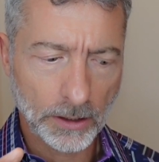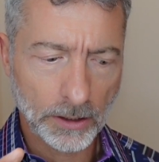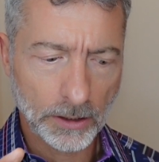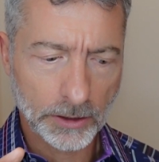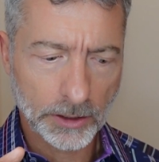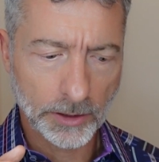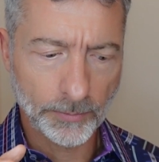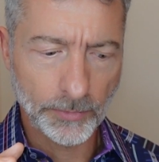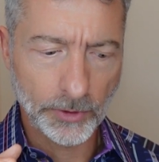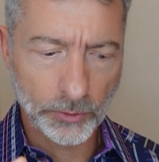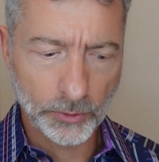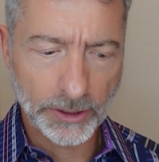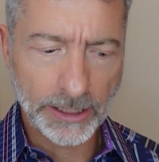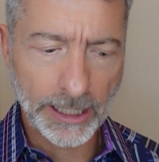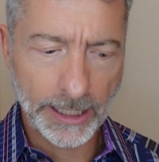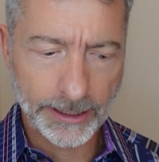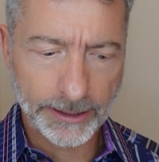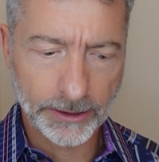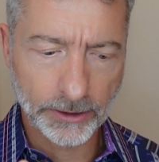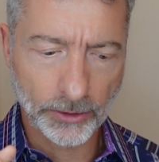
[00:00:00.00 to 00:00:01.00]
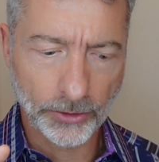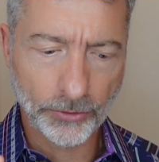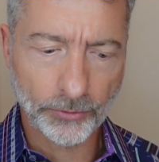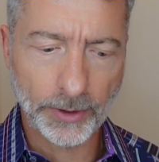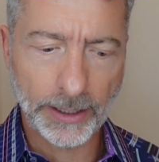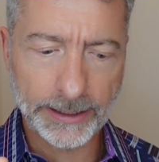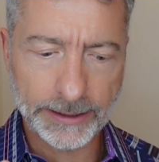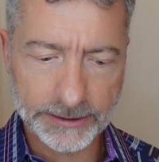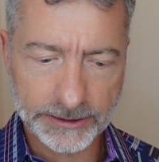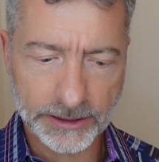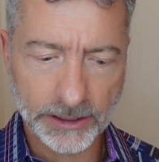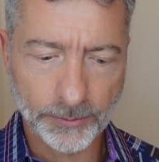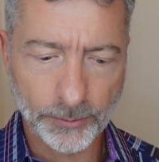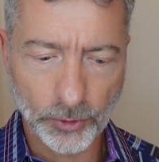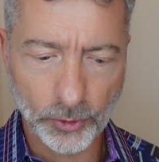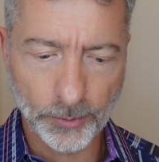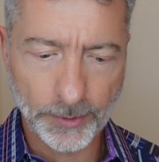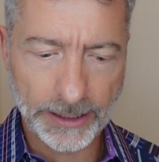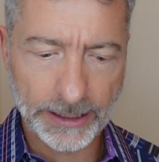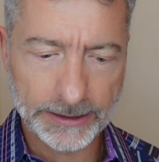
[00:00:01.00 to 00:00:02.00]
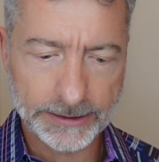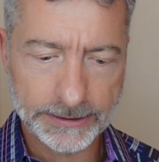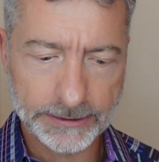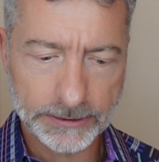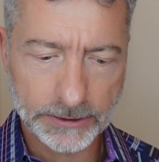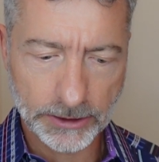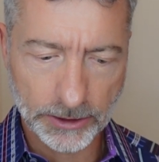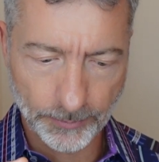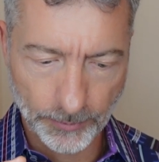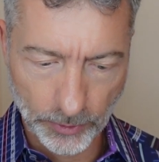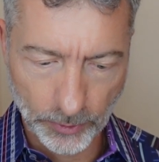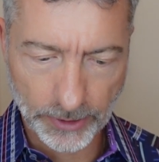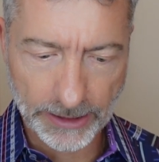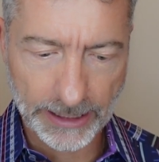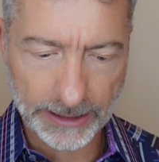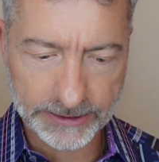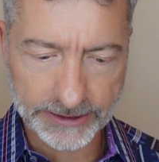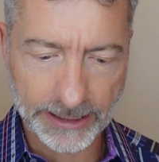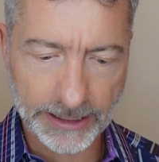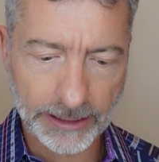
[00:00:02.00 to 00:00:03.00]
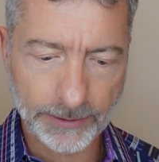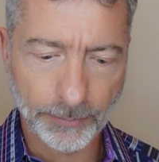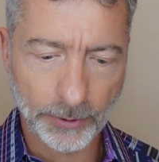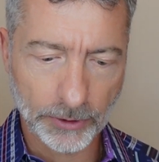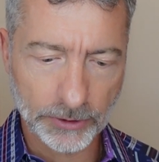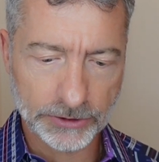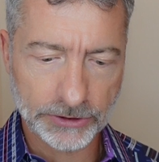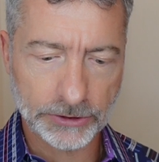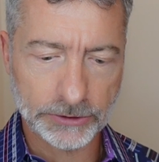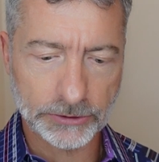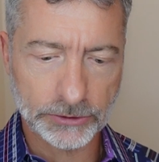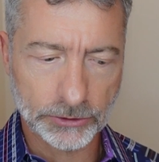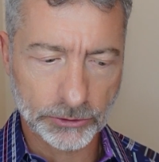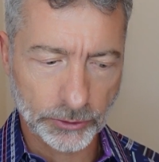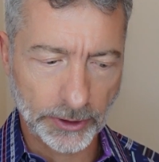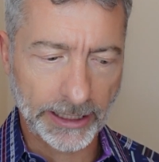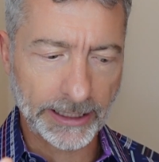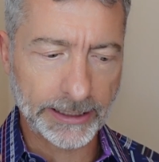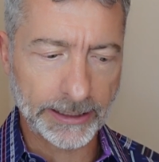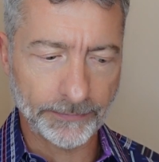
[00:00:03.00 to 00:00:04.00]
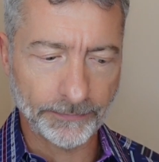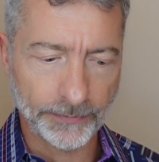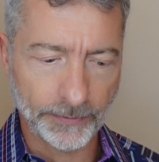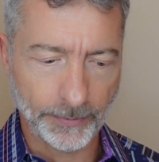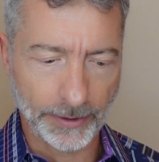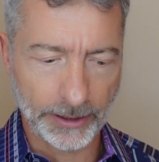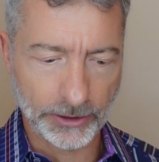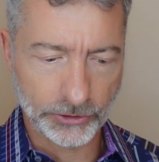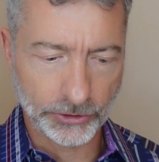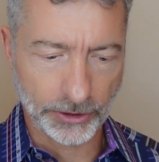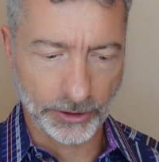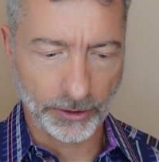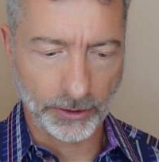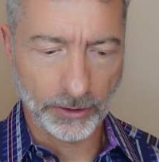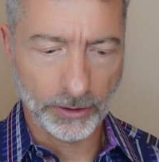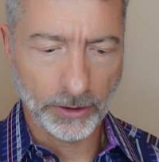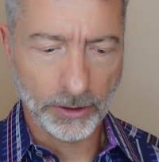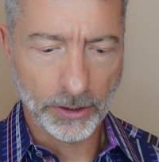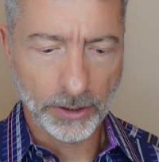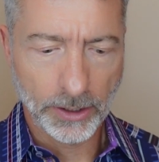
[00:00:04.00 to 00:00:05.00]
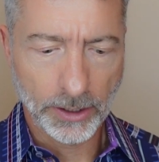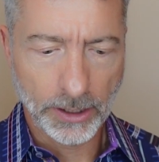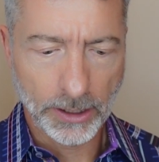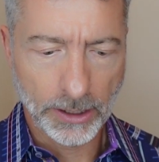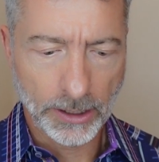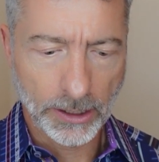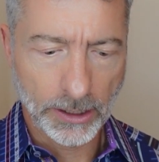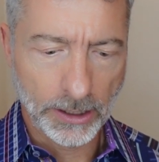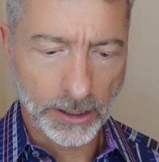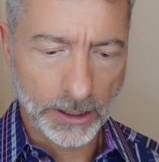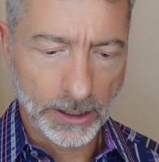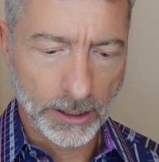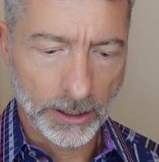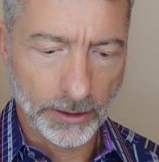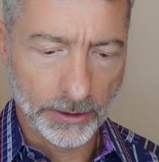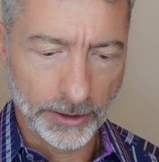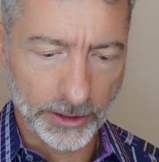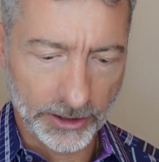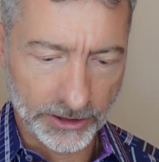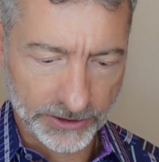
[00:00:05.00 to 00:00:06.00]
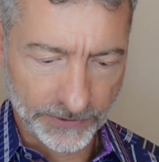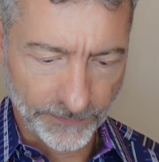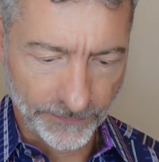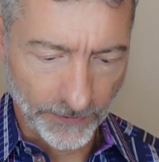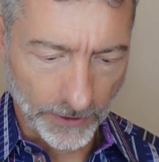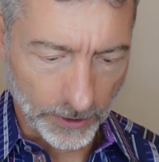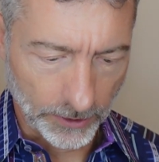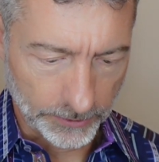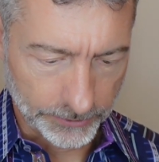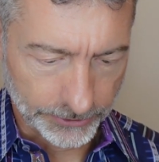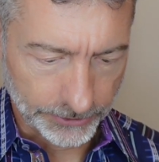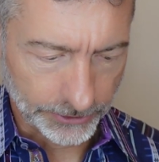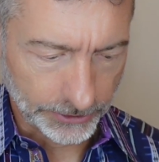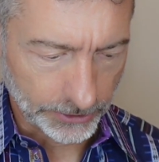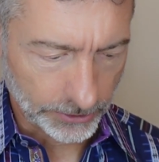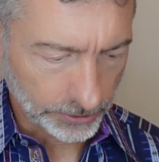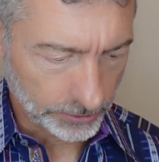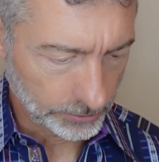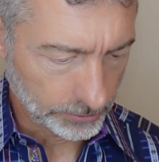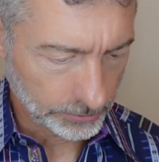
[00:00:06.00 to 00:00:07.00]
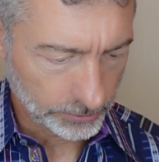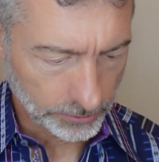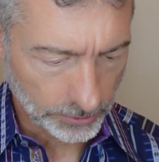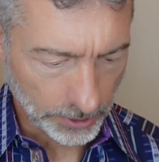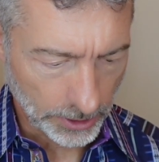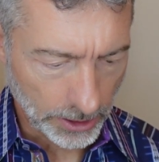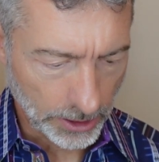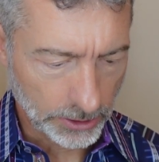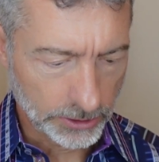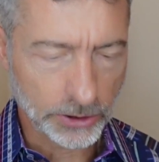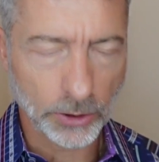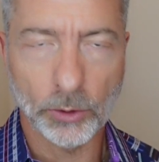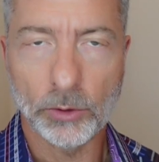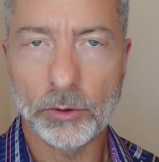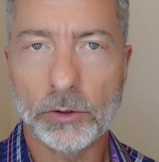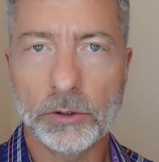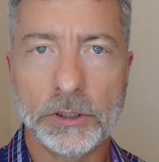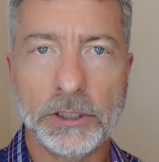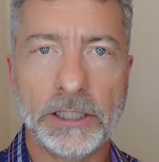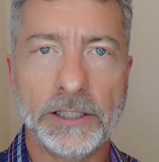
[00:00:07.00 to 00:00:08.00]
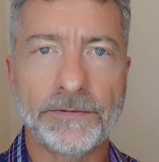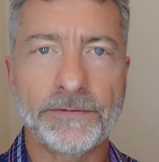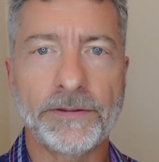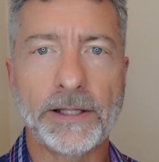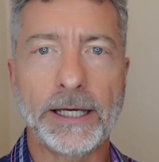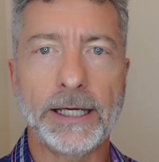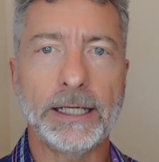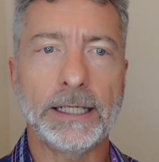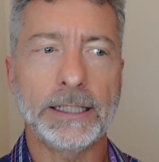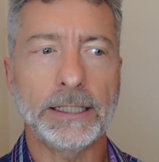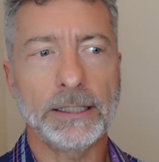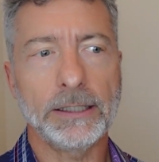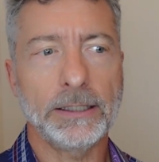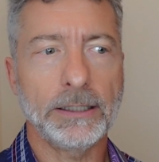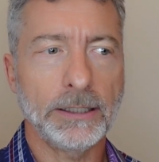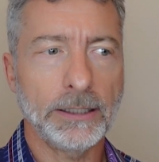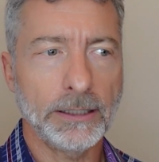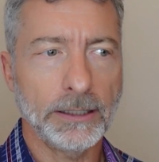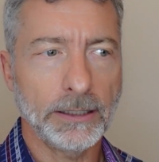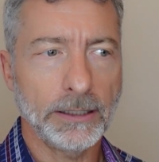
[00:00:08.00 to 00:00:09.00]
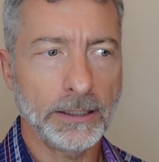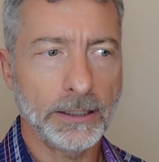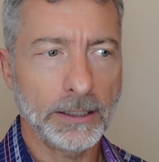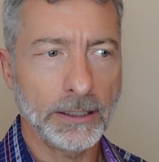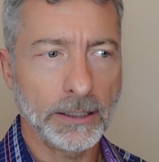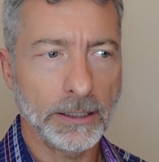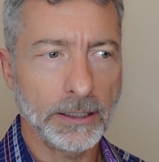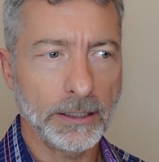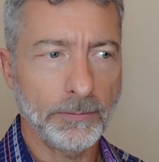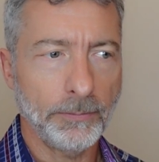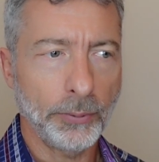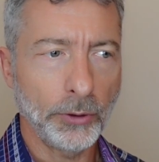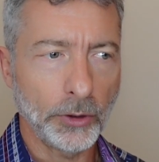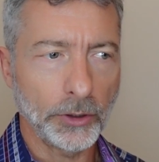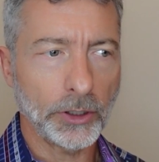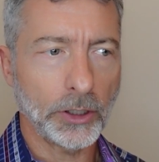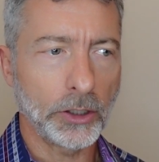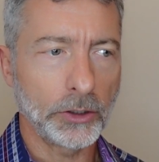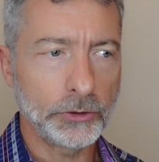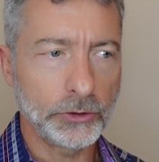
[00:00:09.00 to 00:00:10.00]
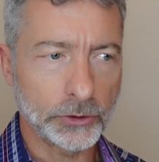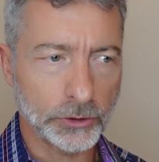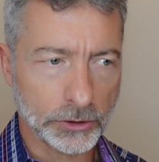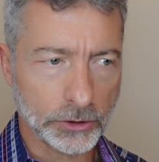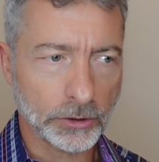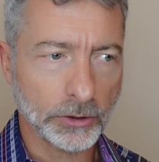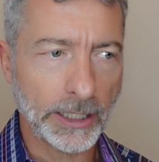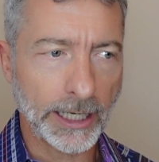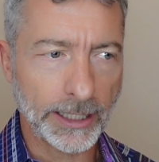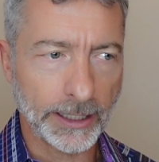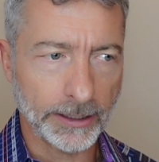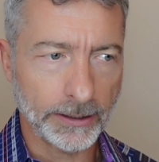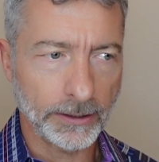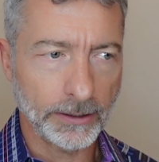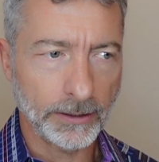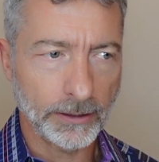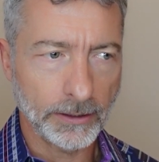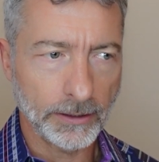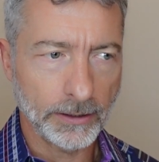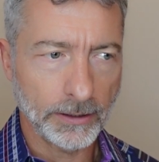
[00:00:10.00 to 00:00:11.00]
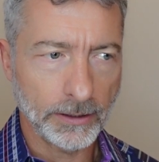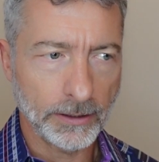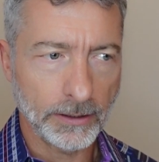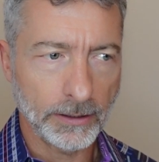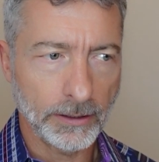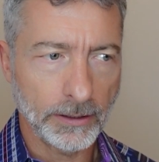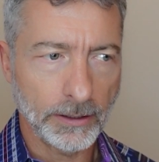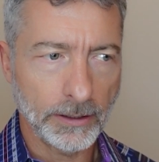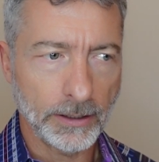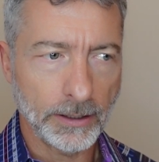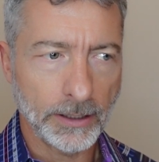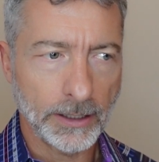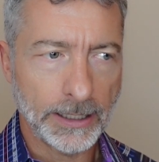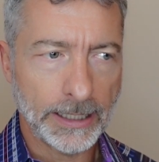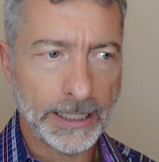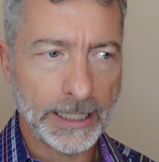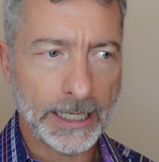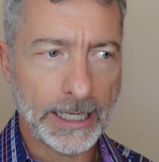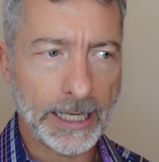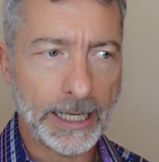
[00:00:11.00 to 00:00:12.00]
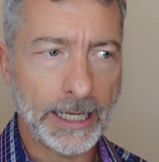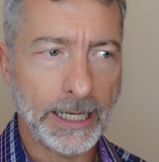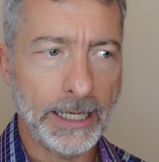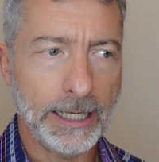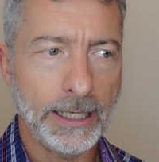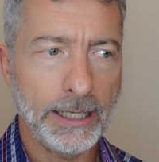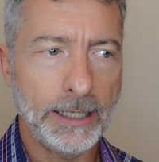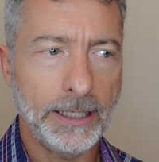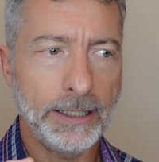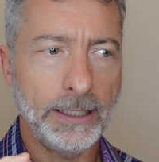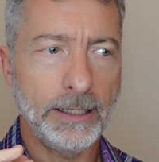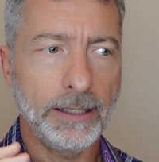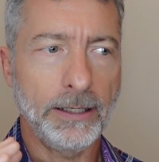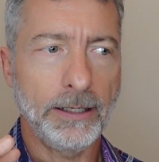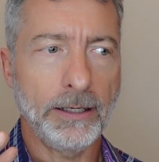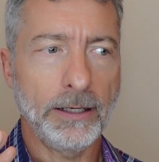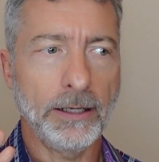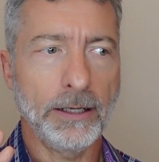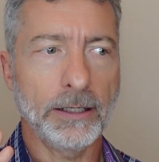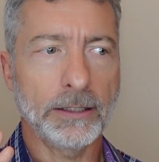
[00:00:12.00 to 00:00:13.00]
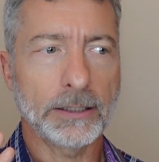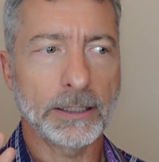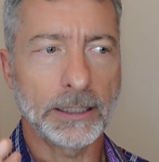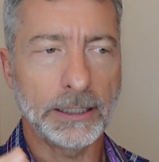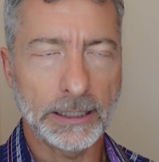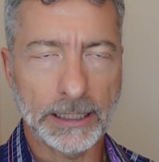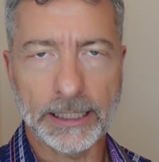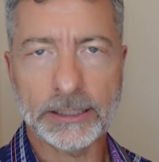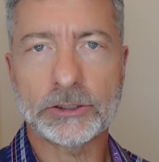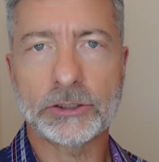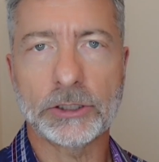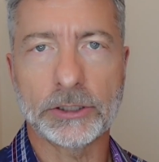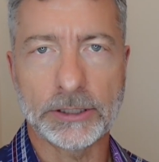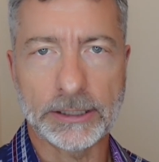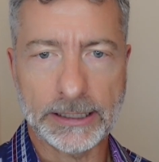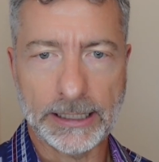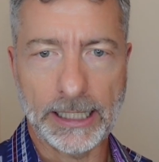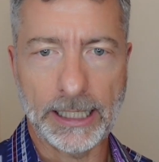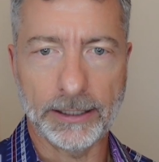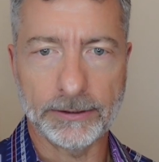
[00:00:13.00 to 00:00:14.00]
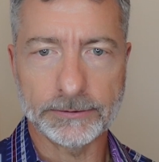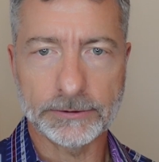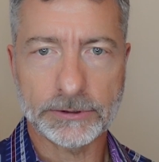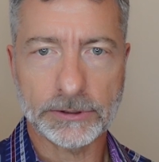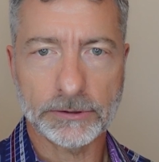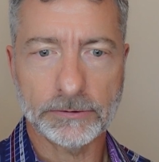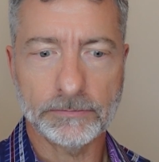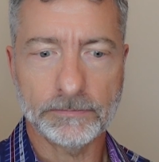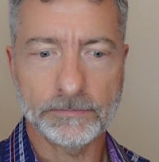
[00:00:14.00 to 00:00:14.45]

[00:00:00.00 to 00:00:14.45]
communicating or threatening to communicate to any person credit information that is false. So if they put on your credit a collection account,